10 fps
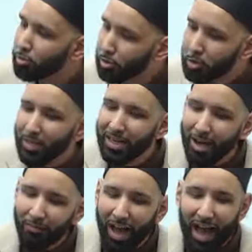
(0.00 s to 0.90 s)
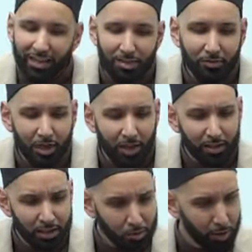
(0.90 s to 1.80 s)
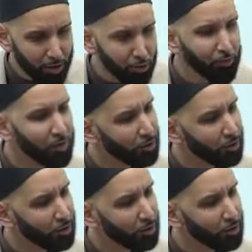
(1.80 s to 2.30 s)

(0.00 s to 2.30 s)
You do enough acts of charity to where you